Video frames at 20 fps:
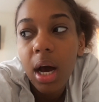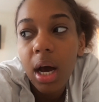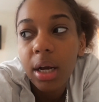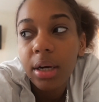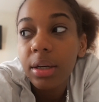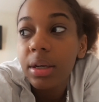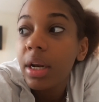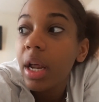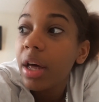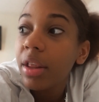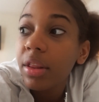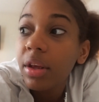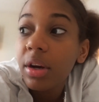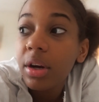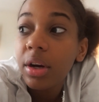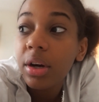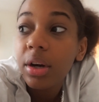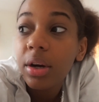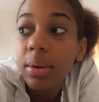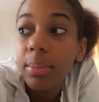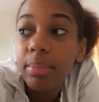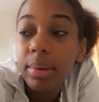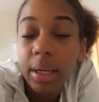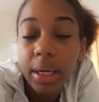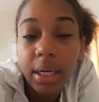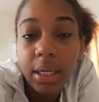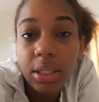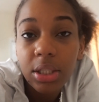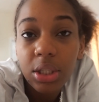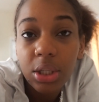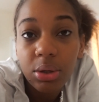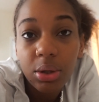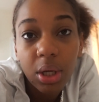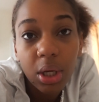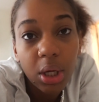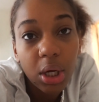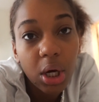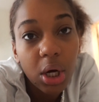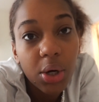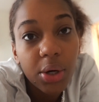Another place you
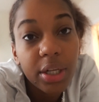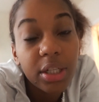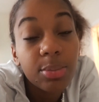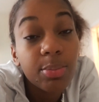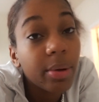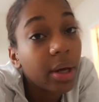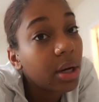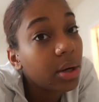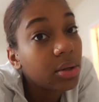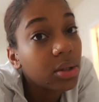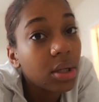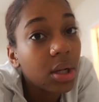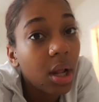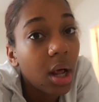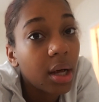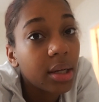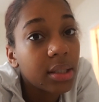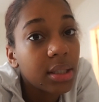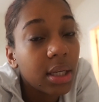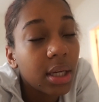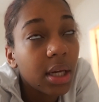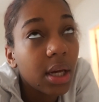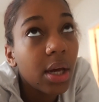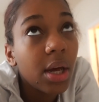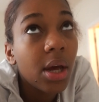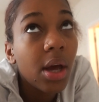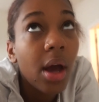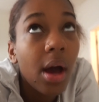can go is Plato's Closet.